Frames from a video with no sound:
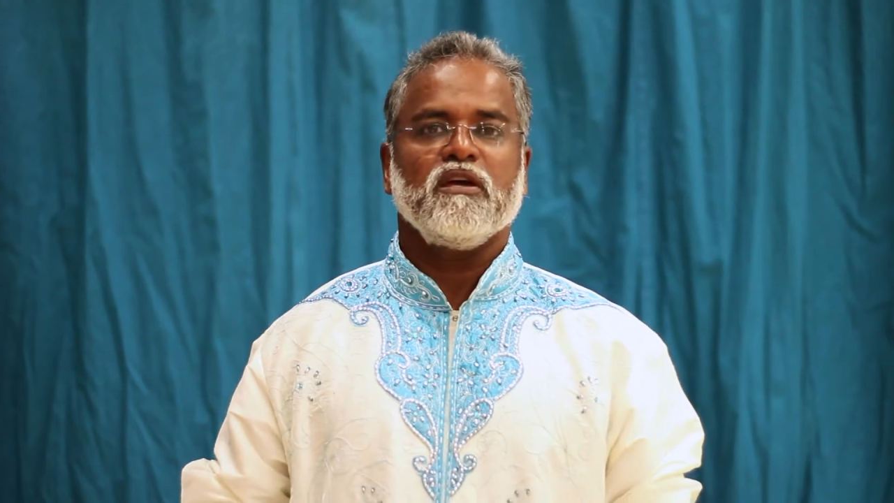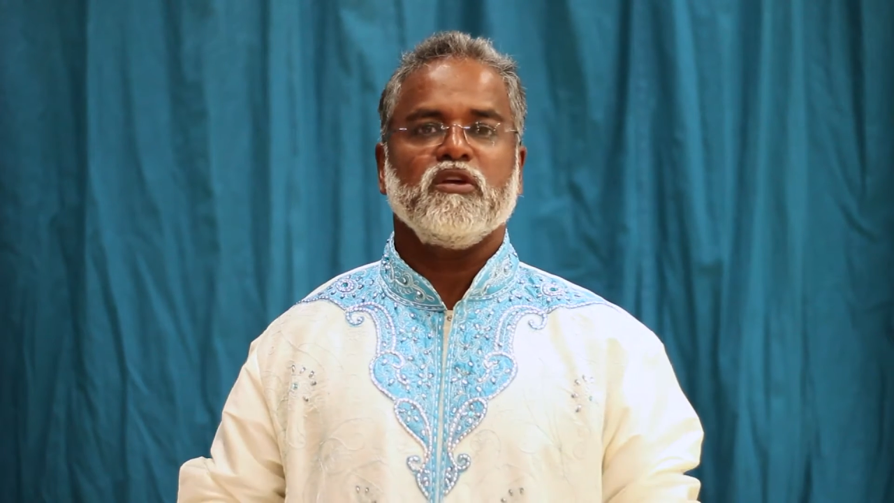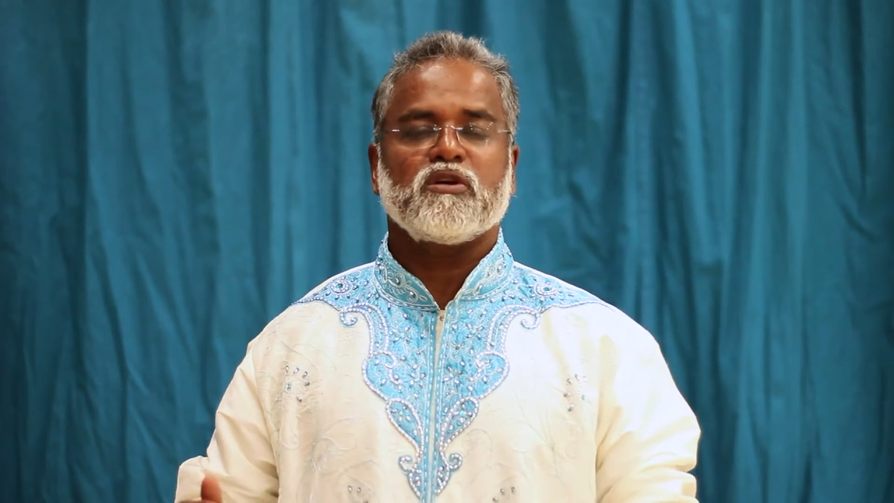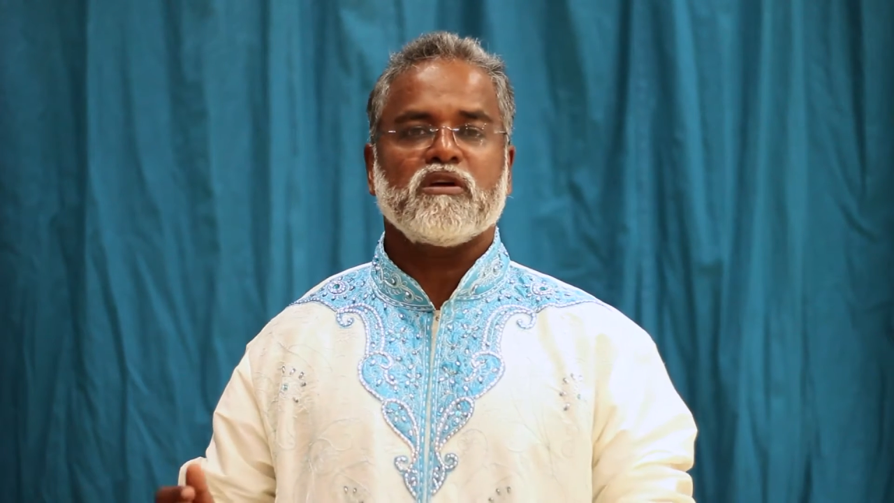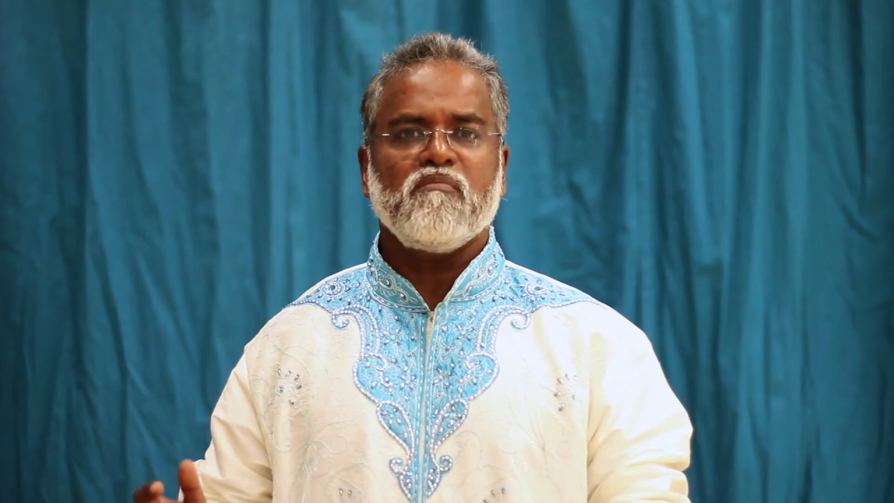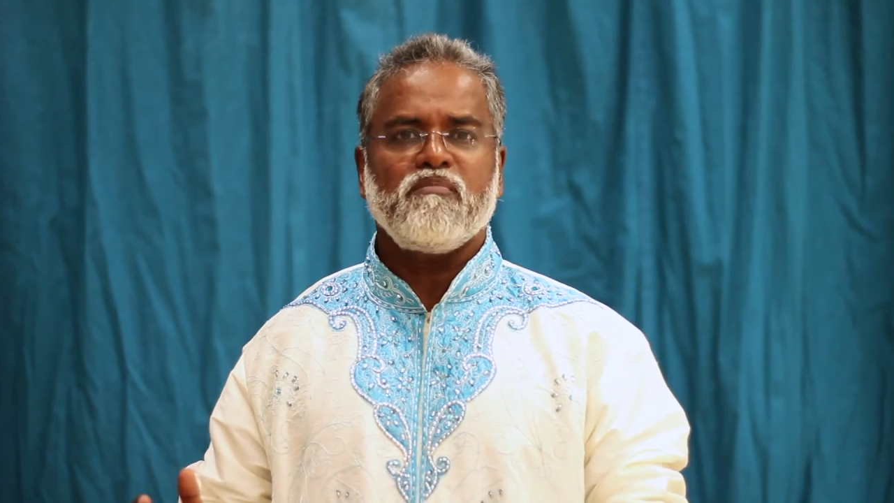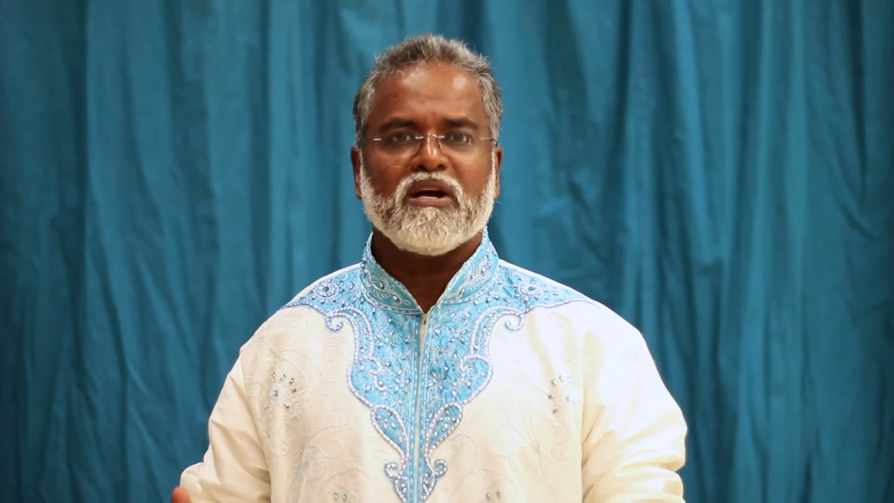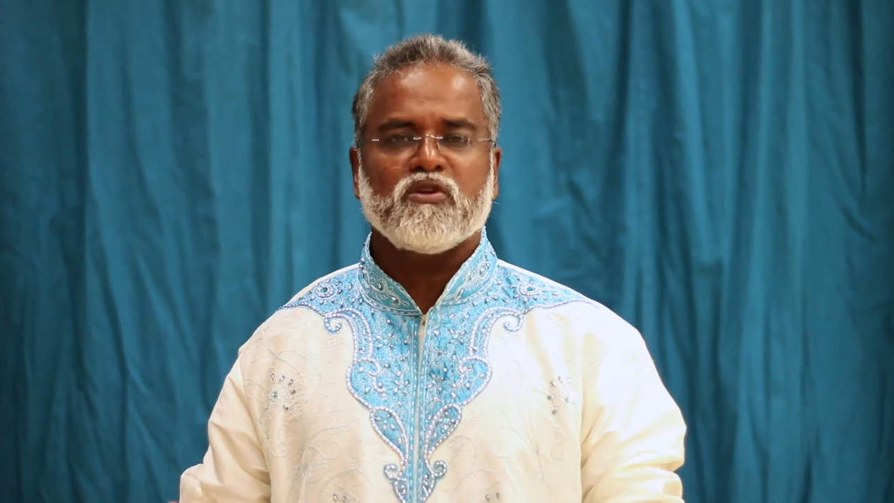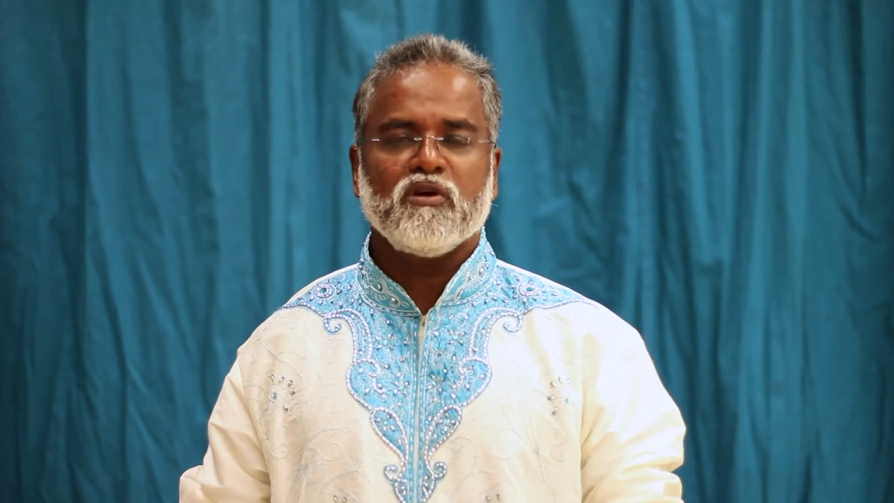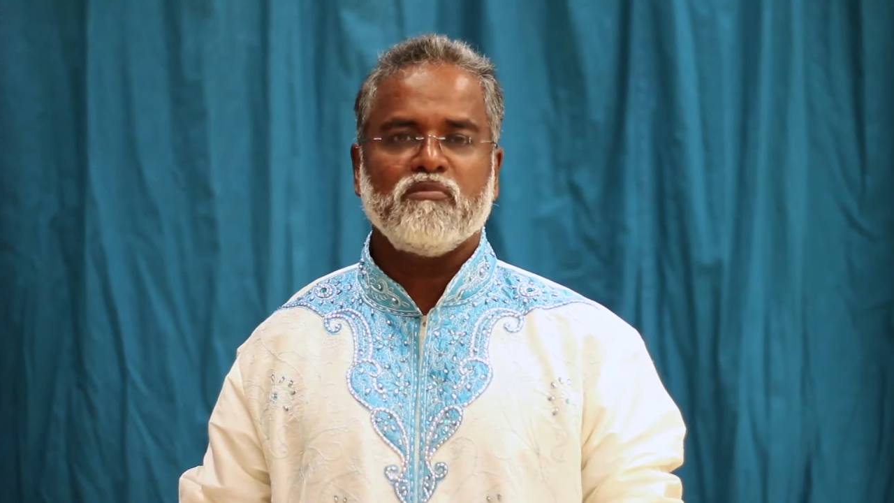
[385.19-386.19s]
you come
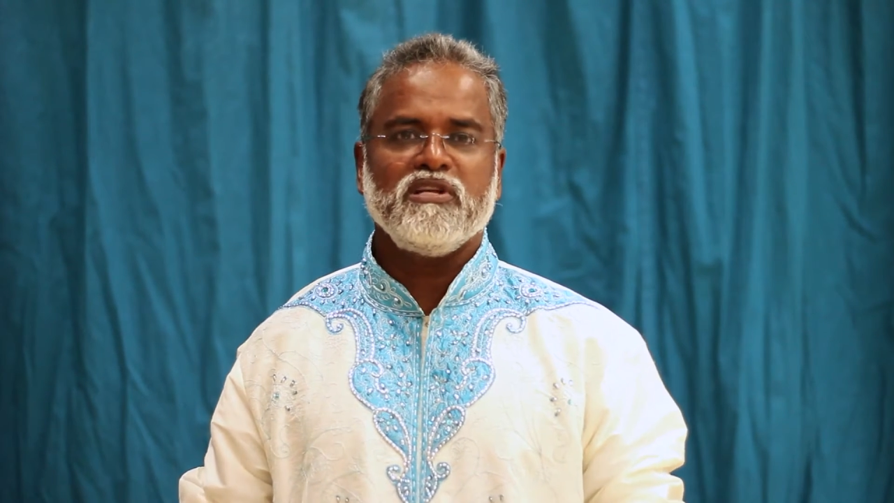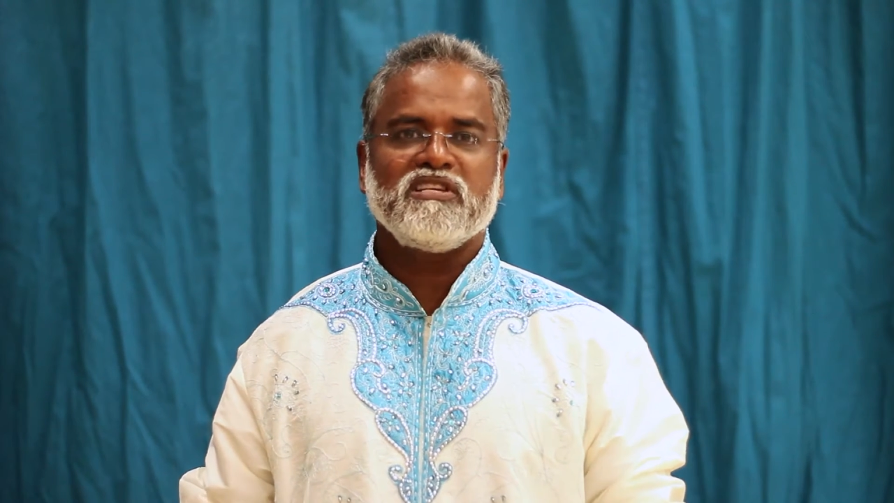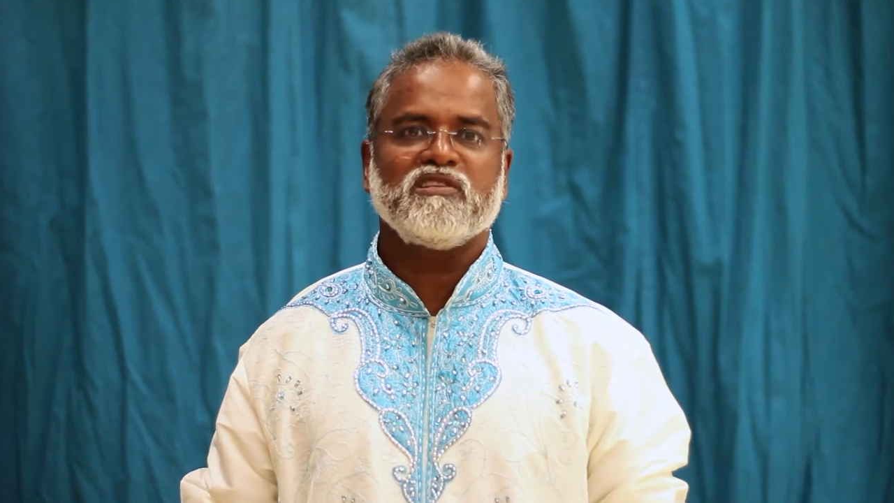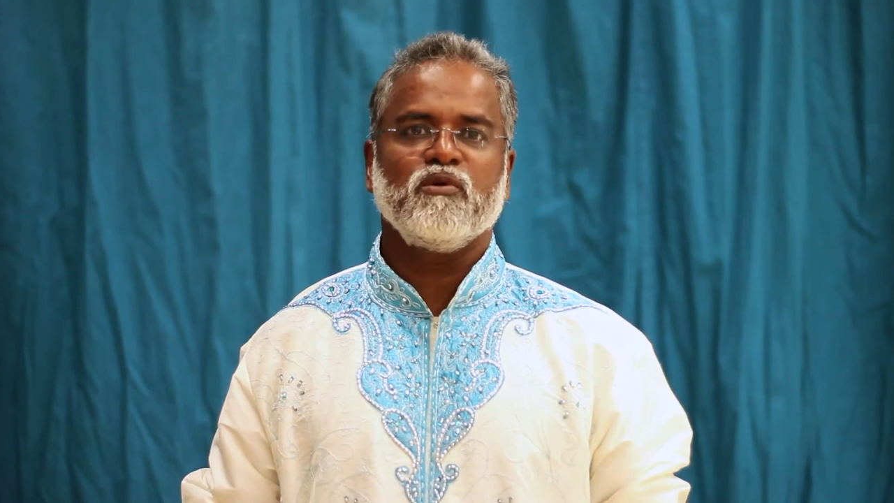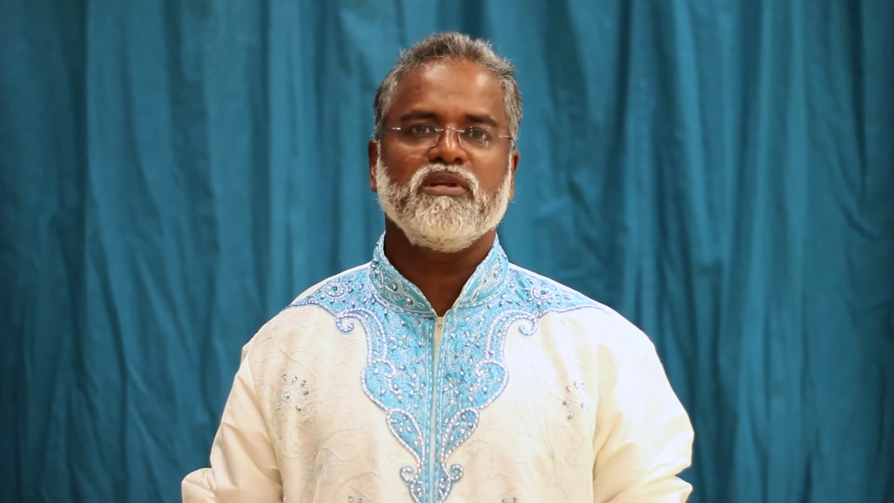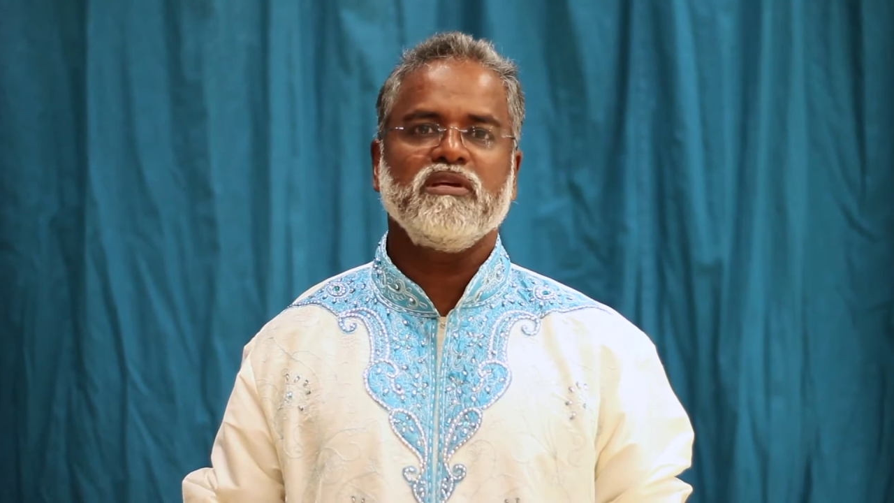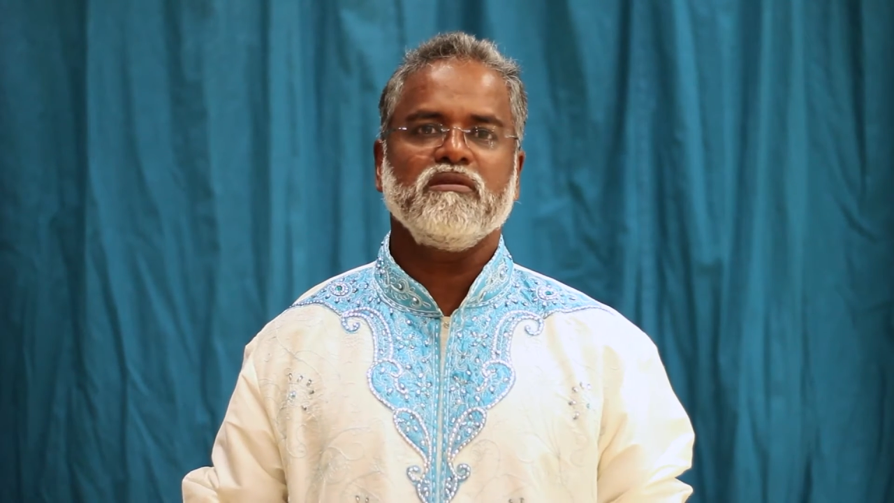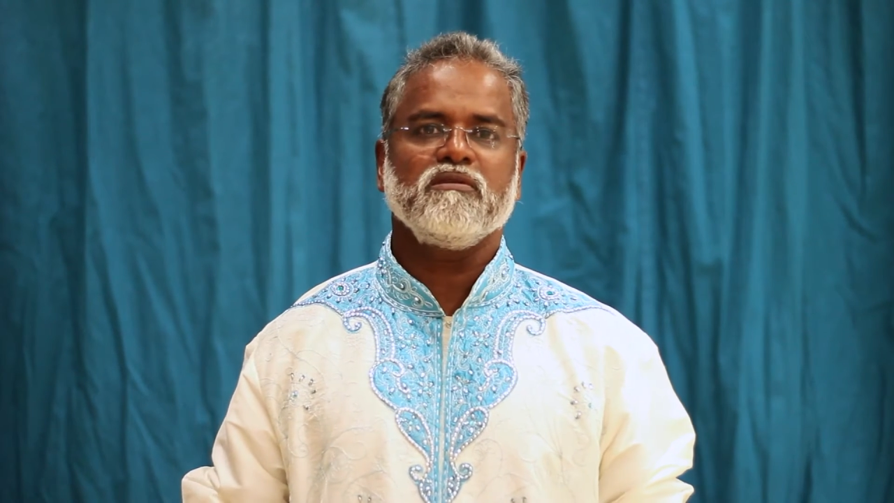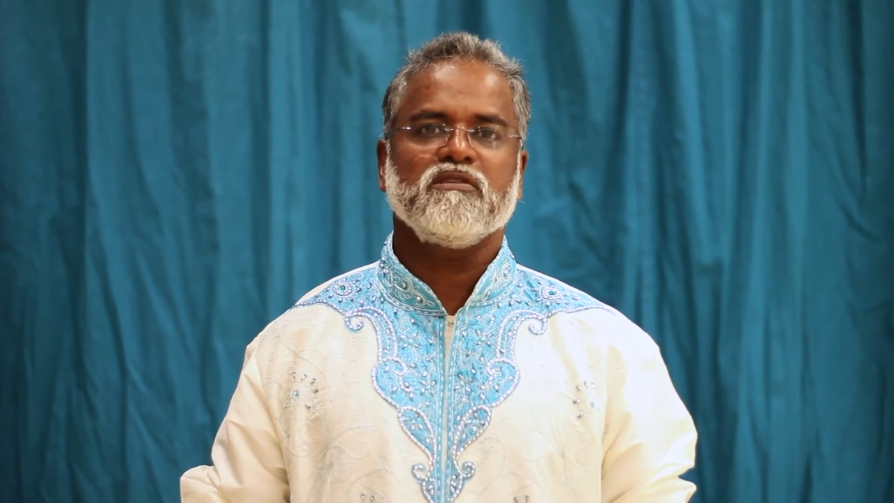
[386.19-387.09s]
back to your body slowly.